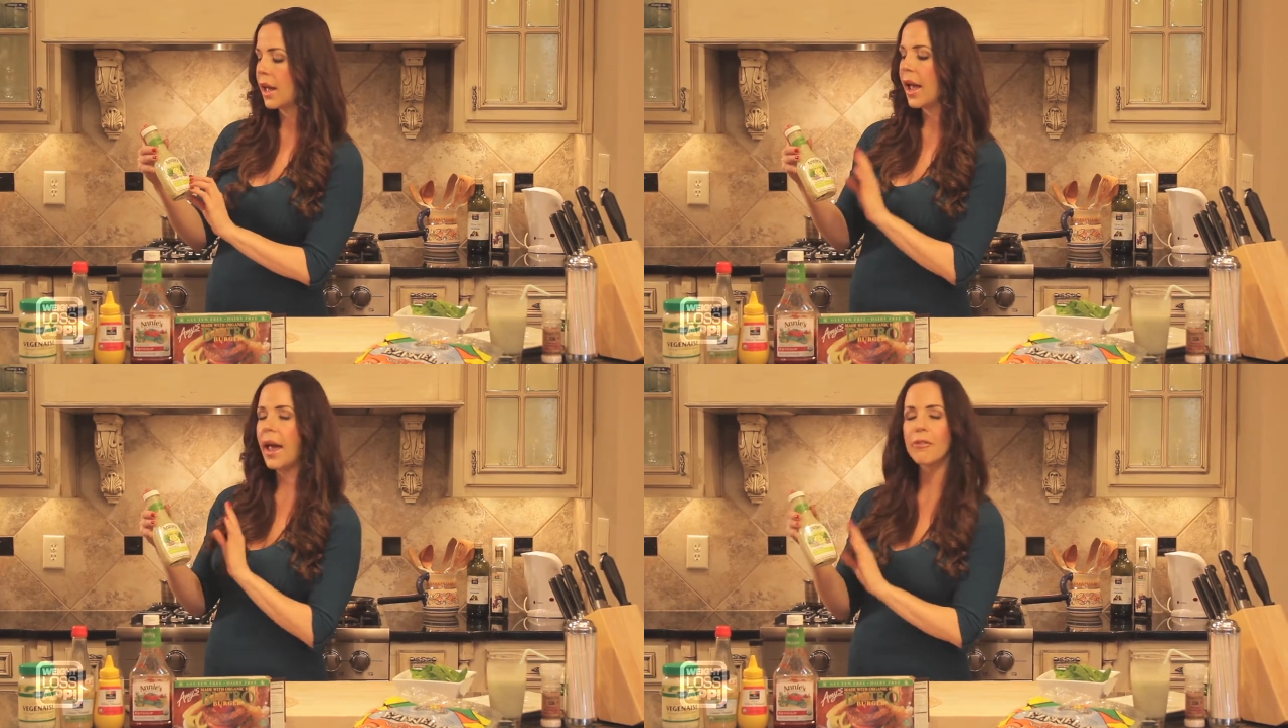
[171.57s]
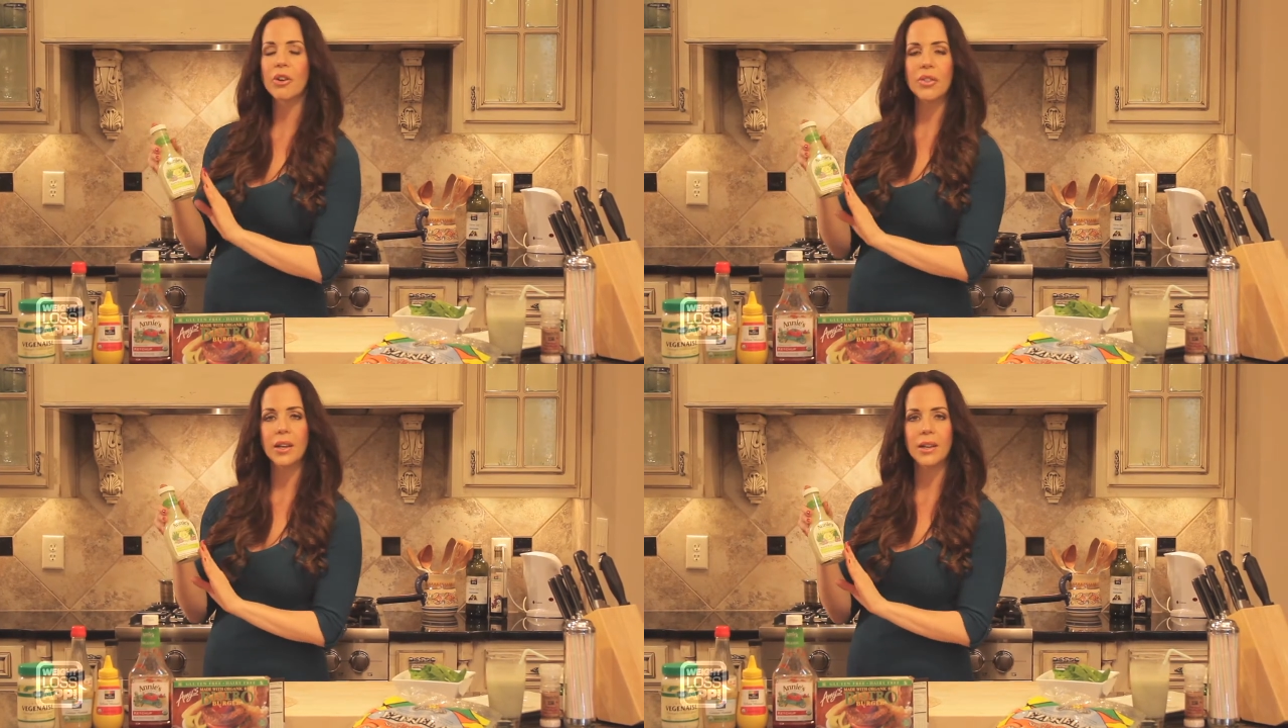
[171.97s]

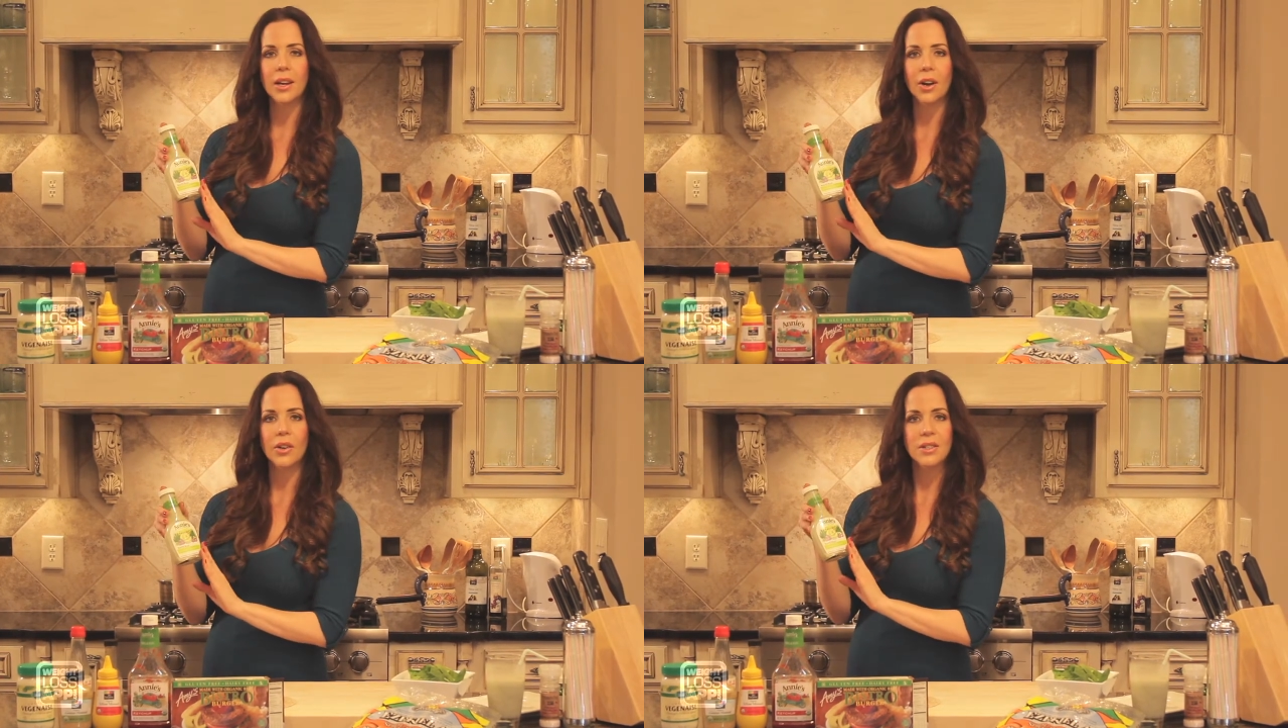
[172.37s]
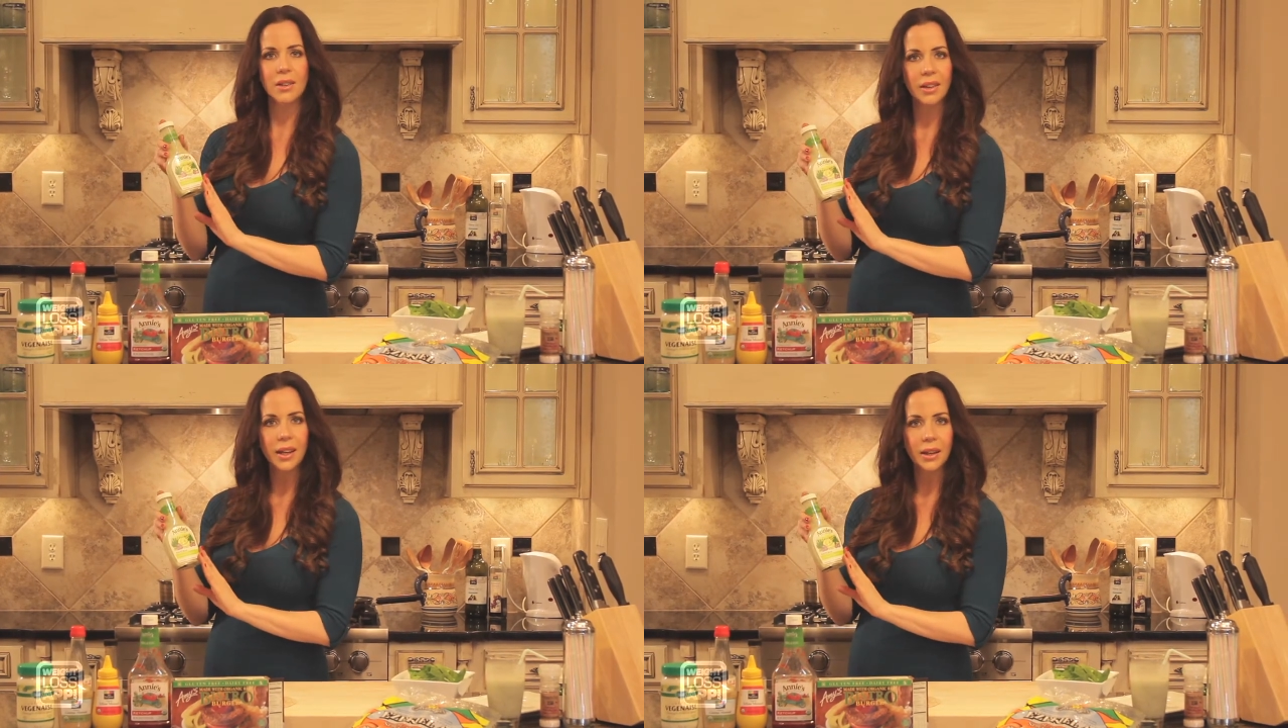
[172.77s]
Everything in here is
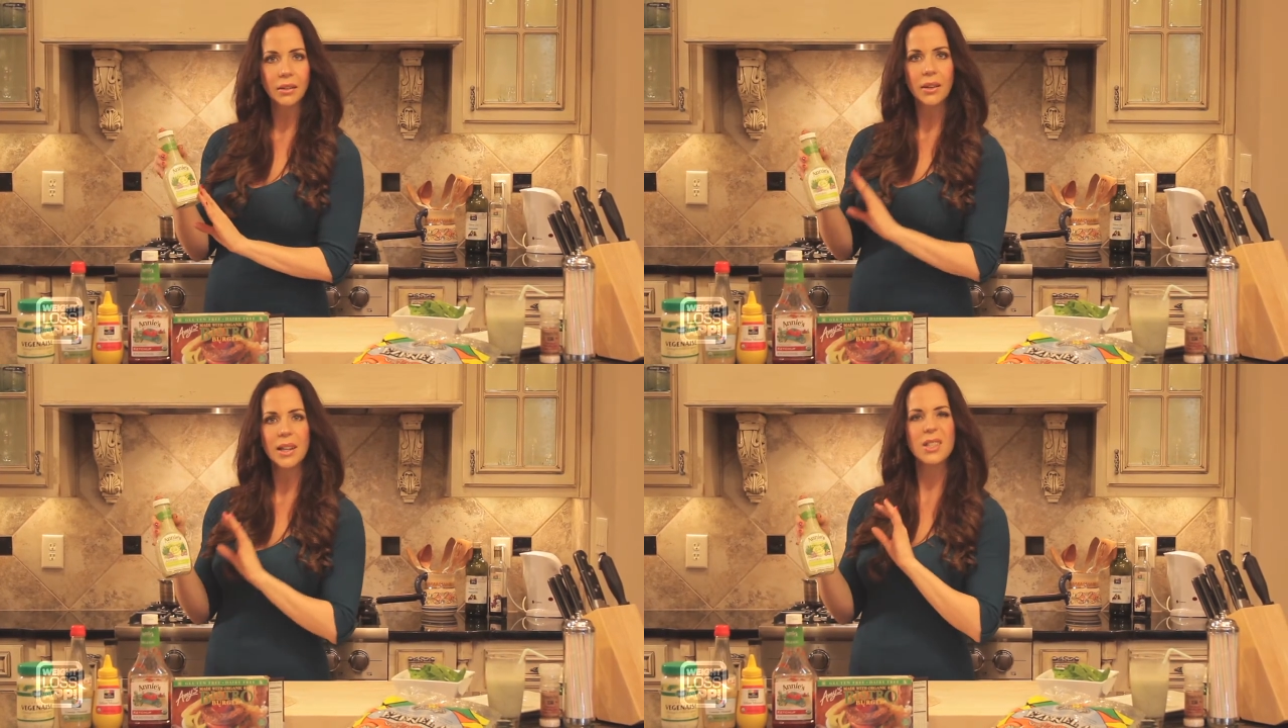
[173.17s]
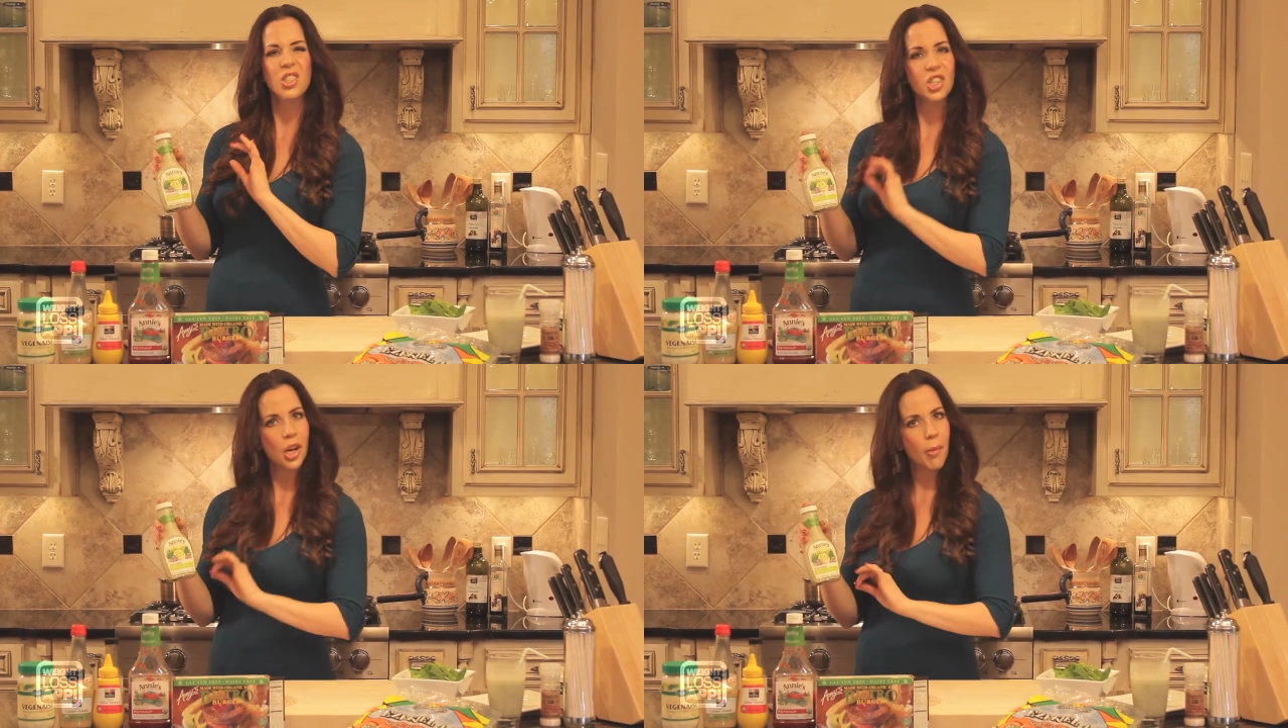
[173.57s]
clean, it's
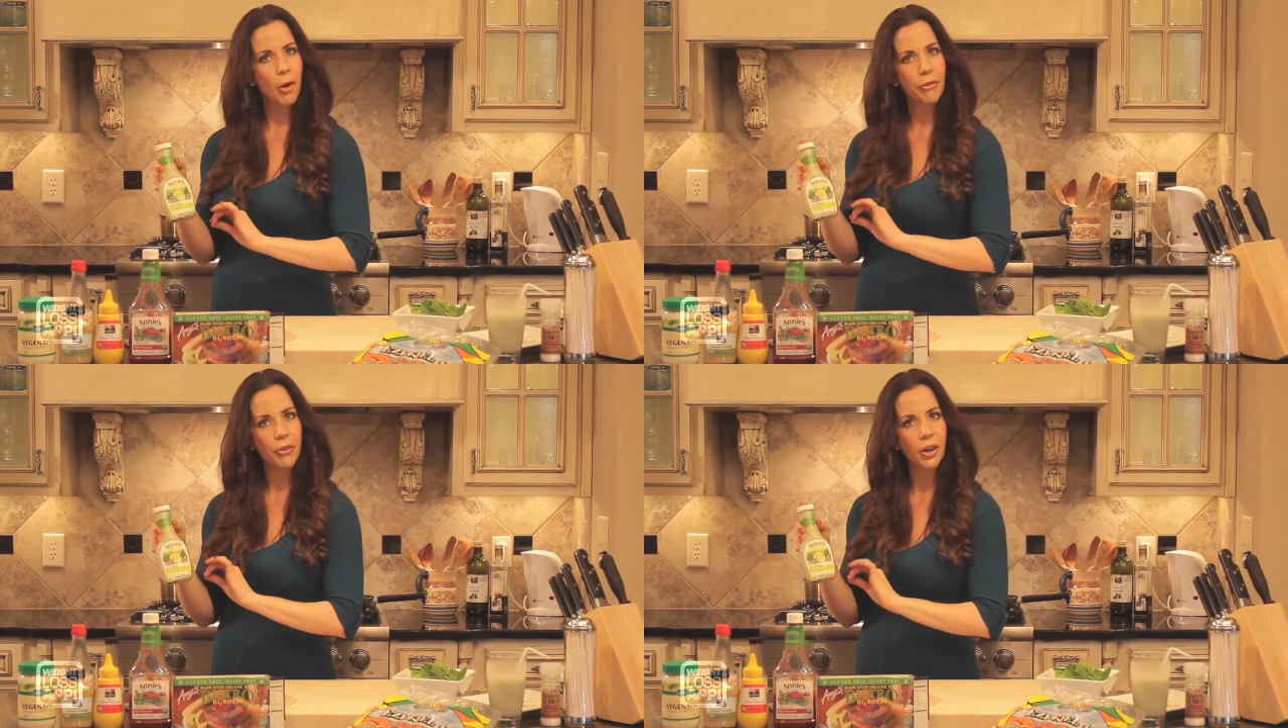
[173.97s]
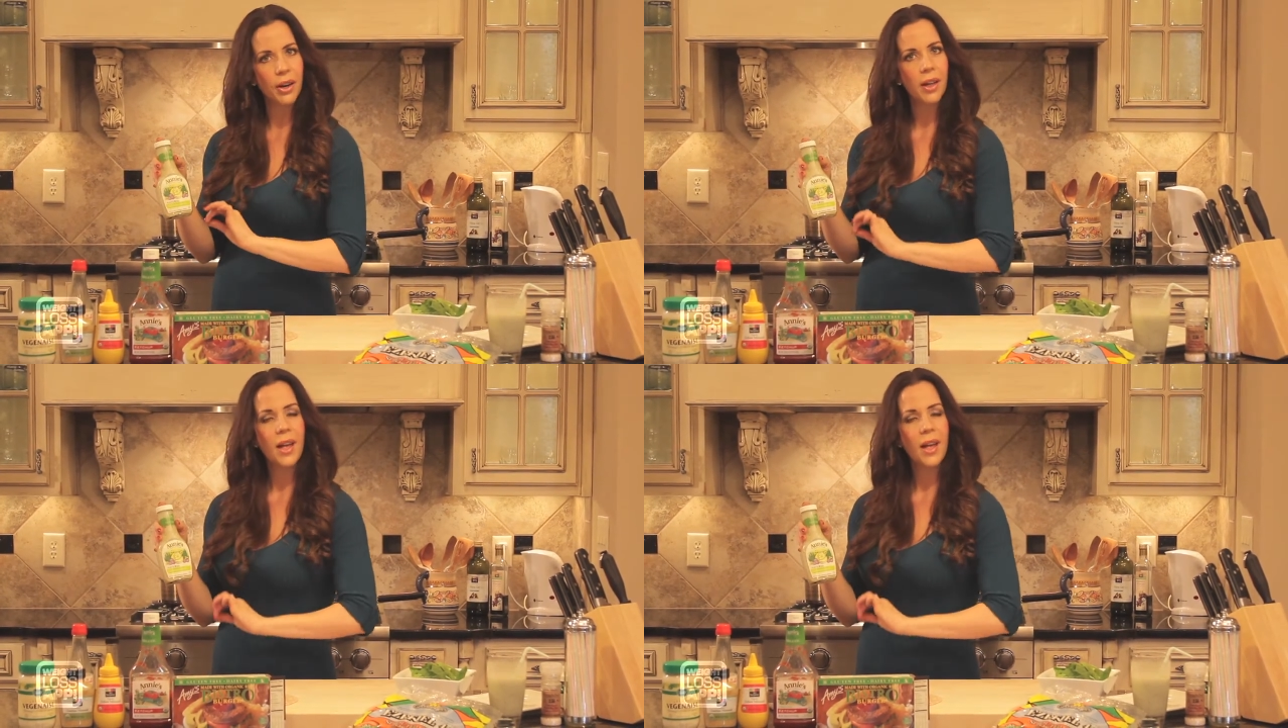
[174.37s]
GMO-free,